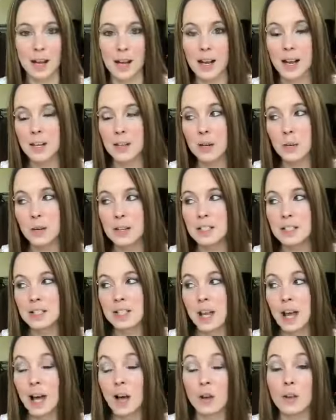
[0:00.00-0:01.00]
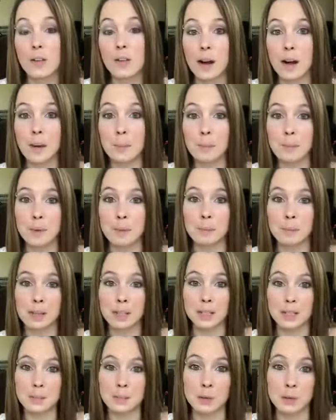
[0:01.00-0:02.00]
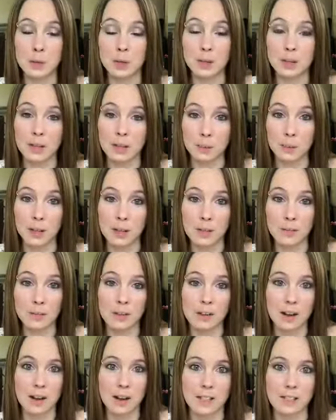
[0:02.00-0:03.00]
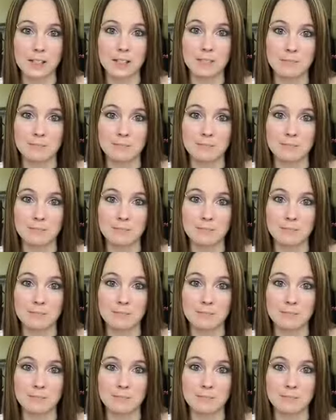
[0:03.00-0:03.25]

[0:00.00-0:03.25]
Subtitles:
I had no idea how numb my lips were whenever I